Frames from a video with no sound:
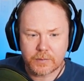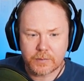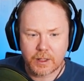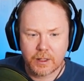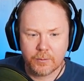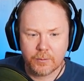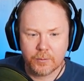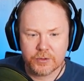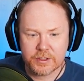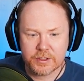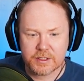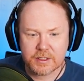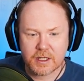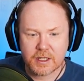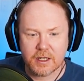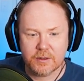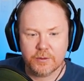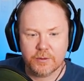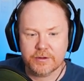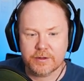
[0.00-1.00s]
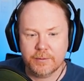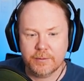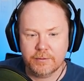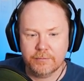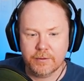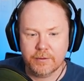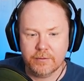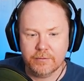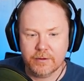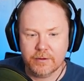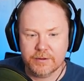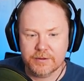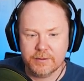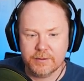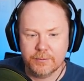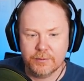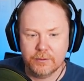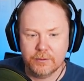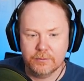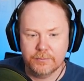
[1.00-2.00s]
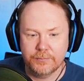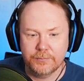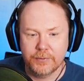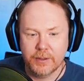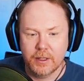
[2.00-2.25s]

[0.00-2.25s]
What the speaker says: and we'll just start with something very, very simple.